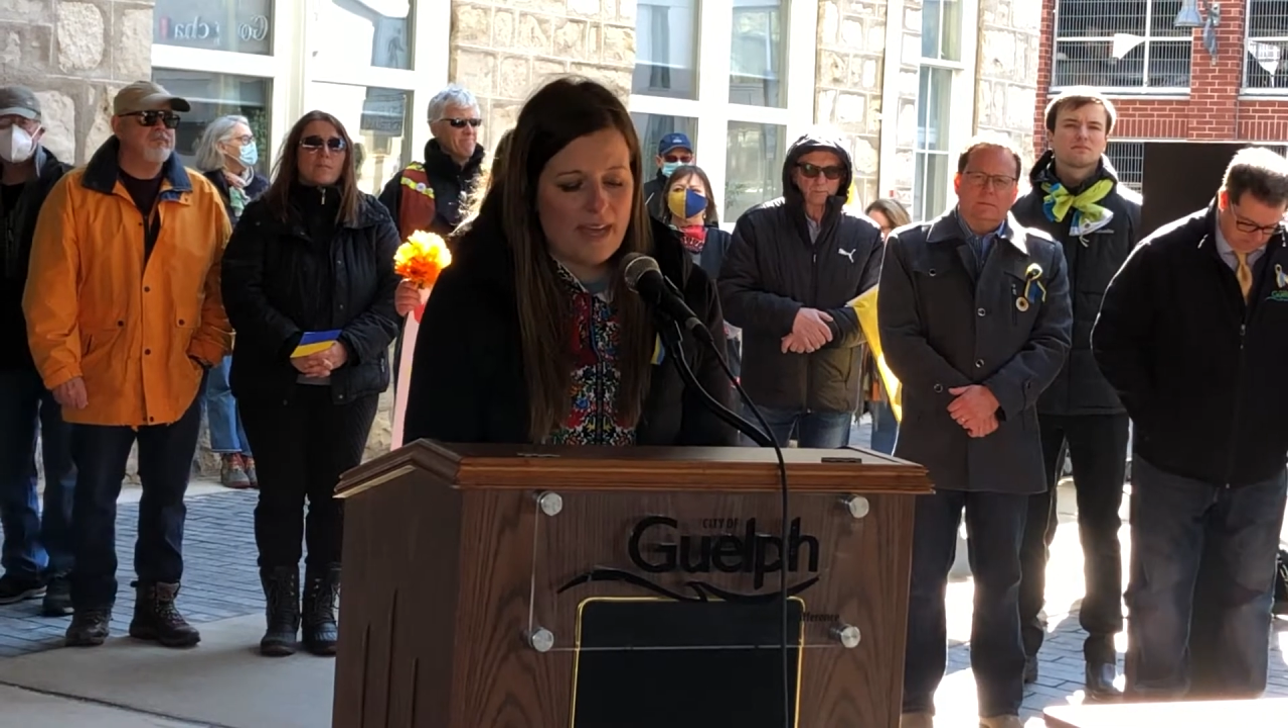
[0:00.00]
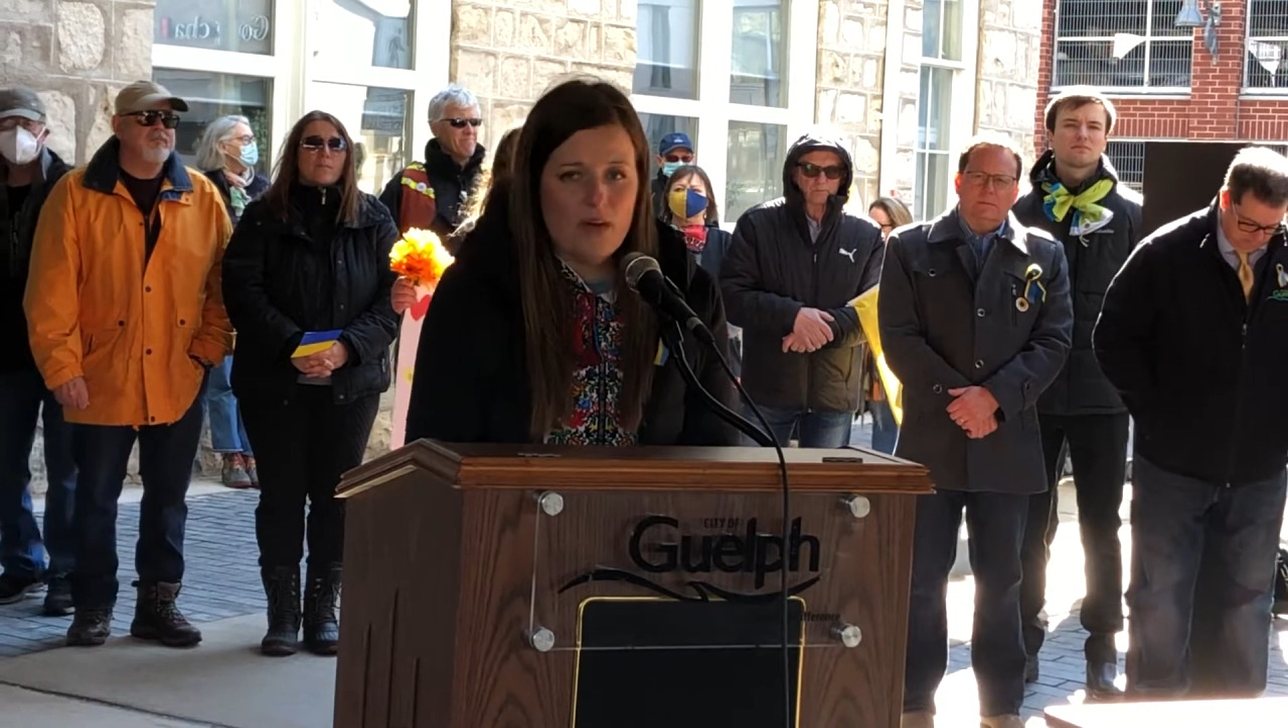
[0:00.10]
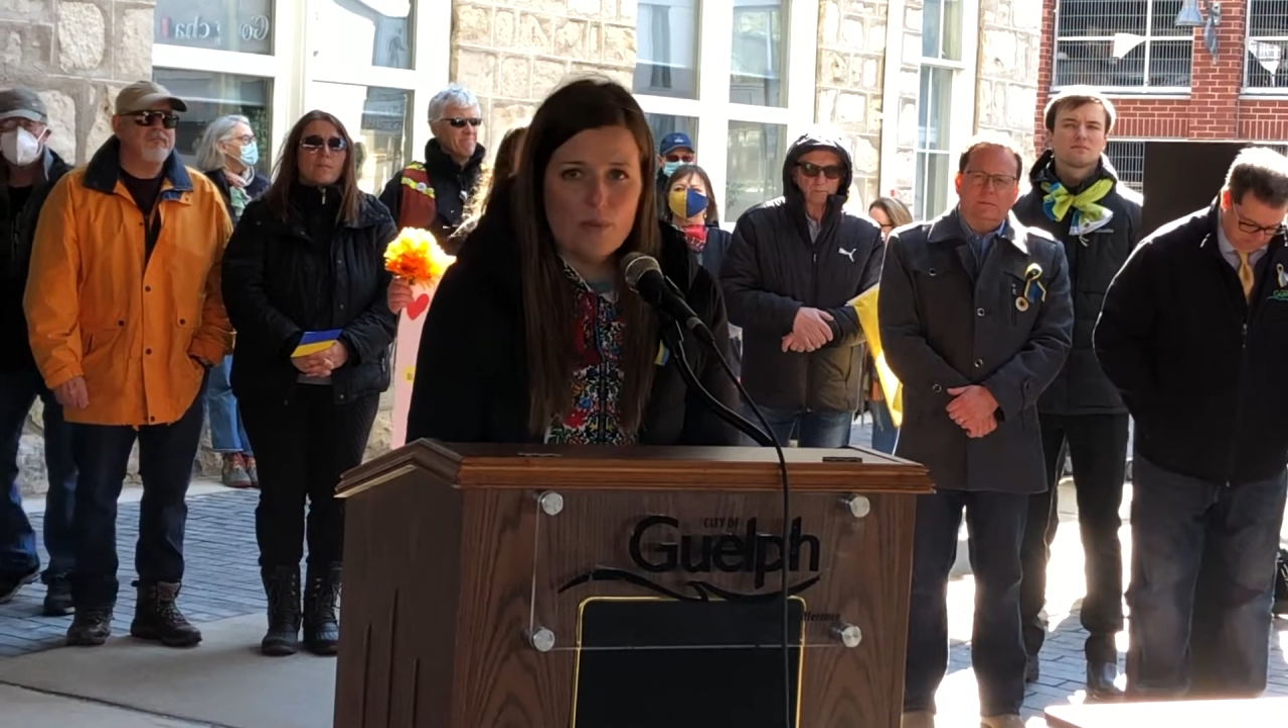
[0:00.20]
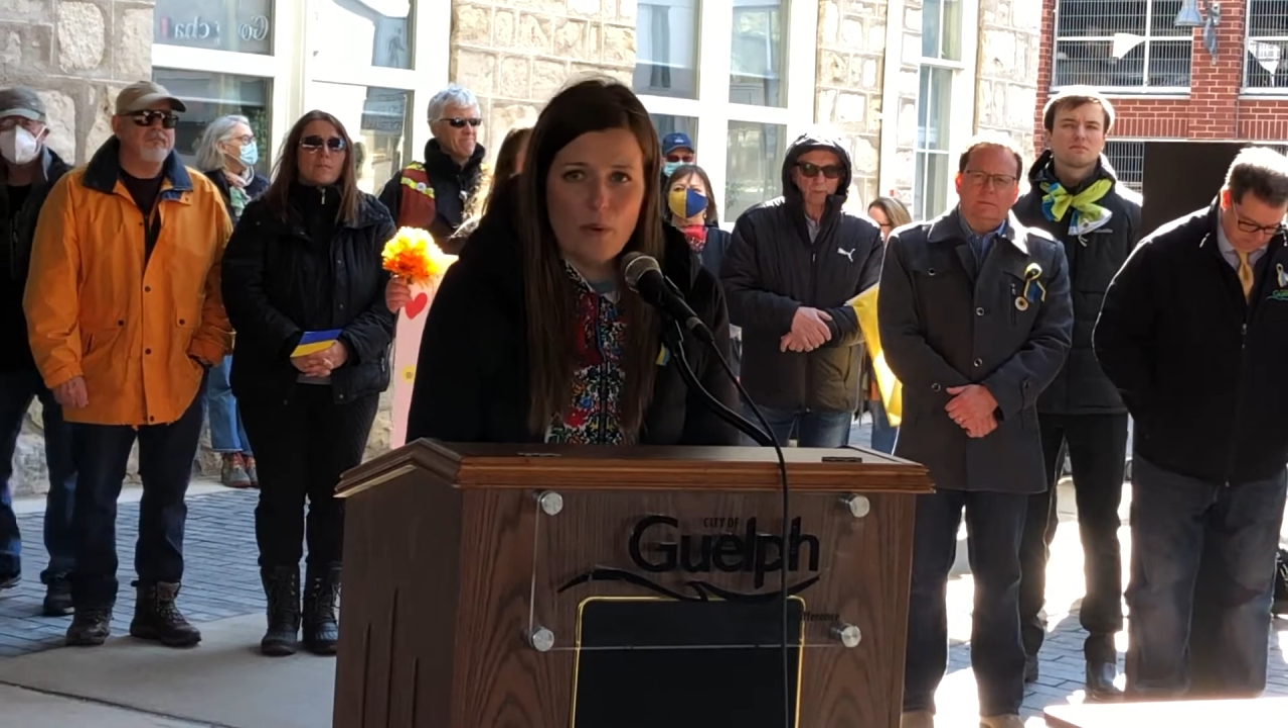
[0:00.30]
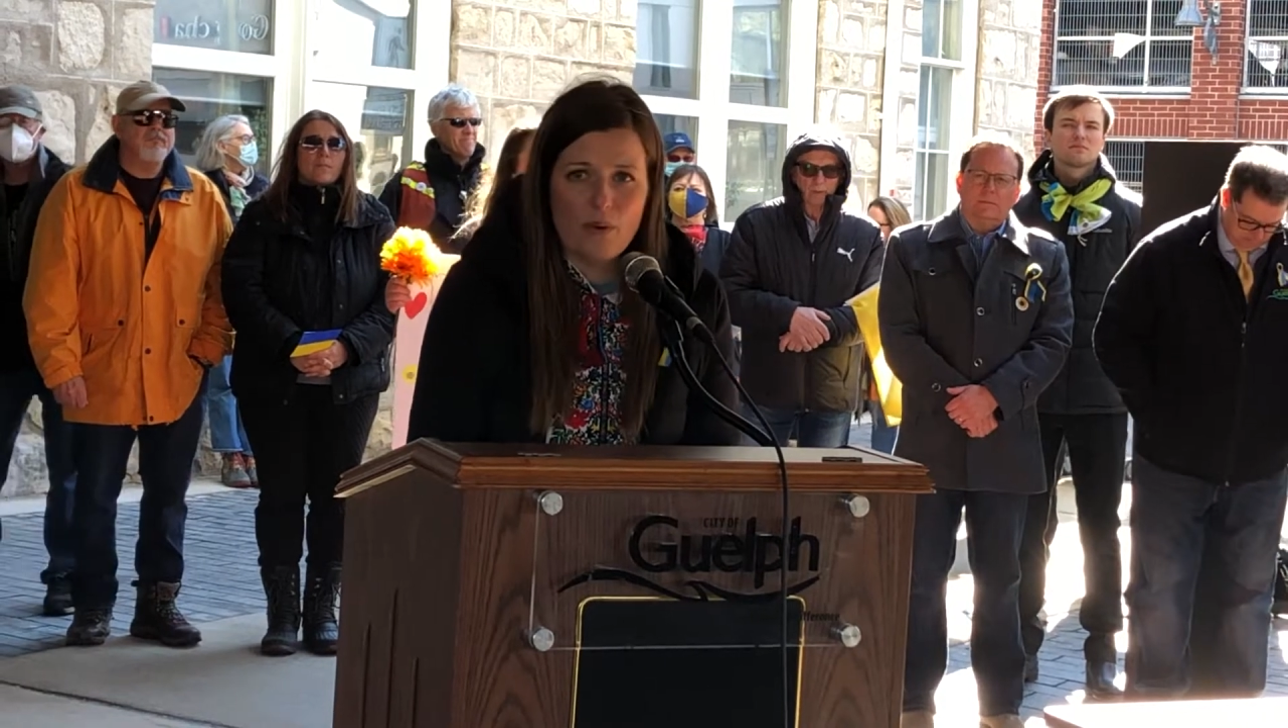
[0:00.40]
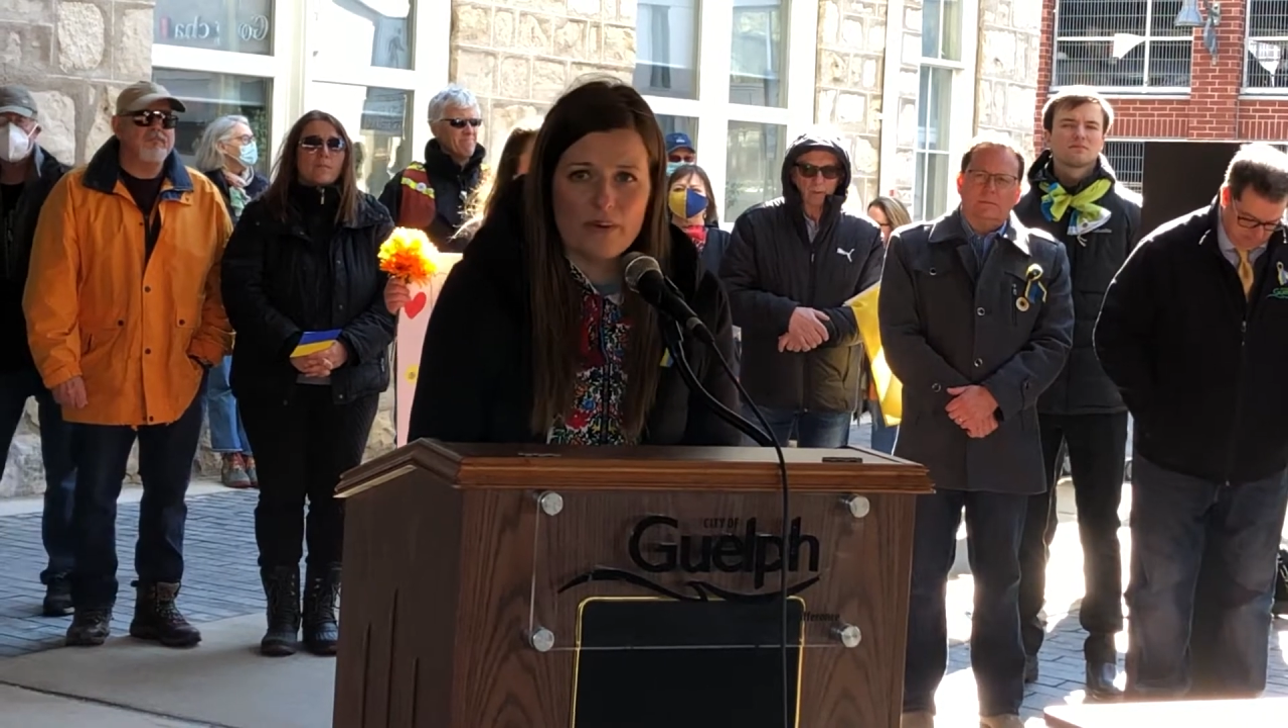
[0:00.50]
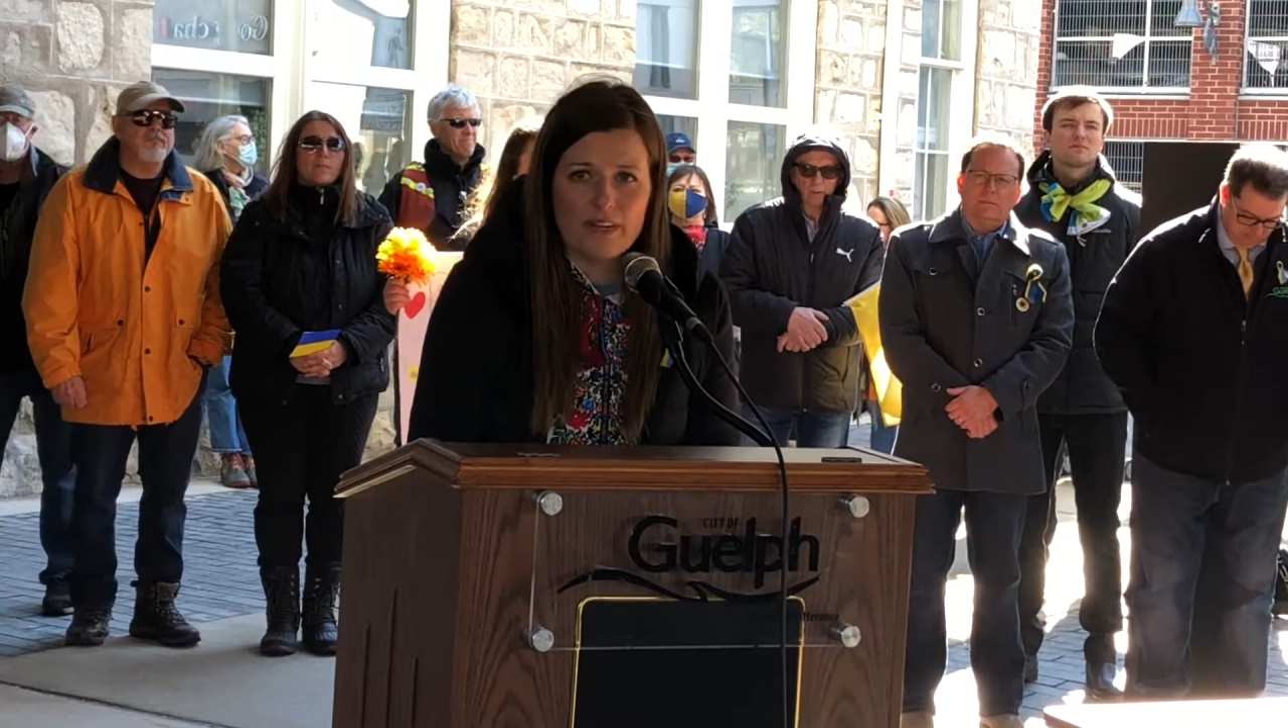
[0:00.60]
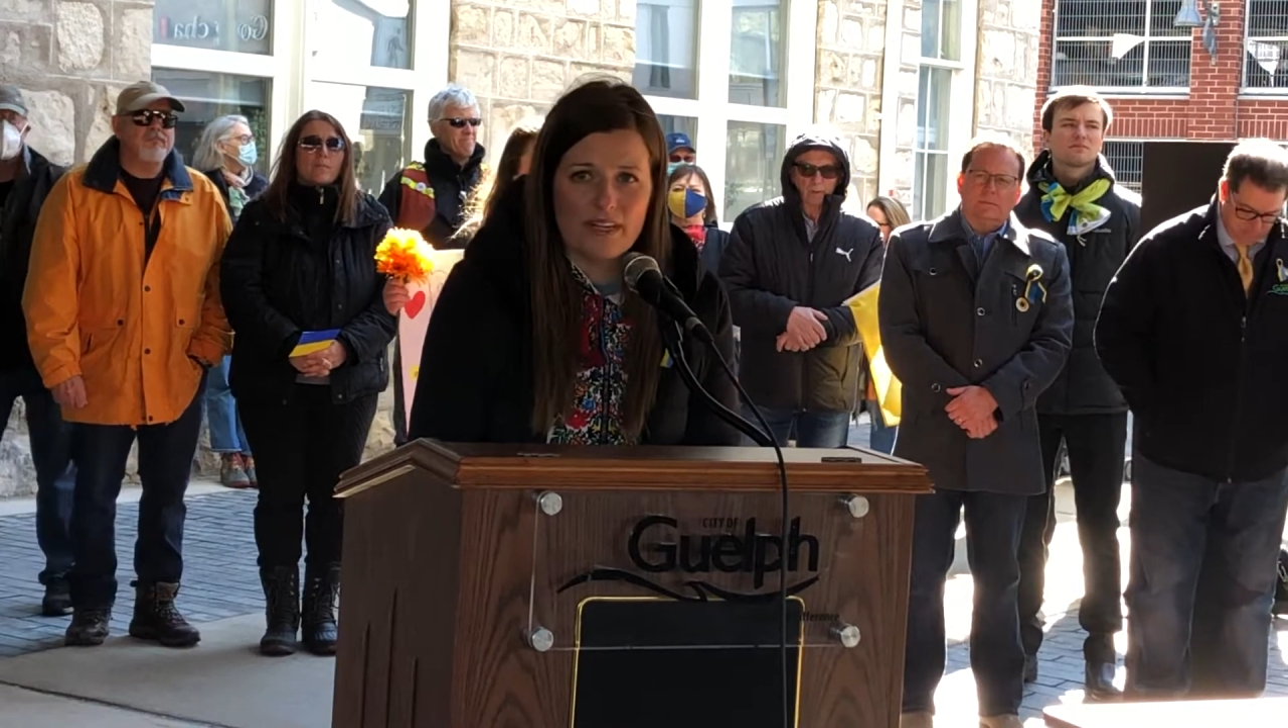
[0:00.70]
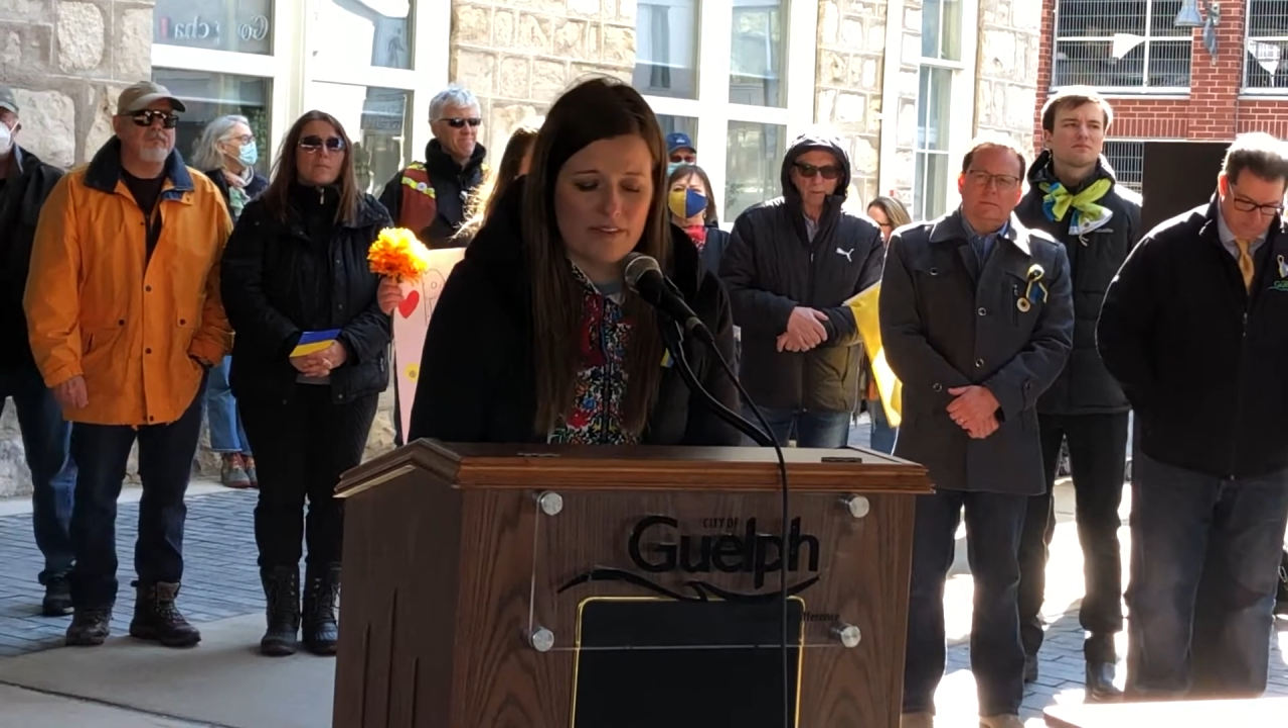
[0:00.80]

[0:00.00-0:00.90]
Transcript: outpouring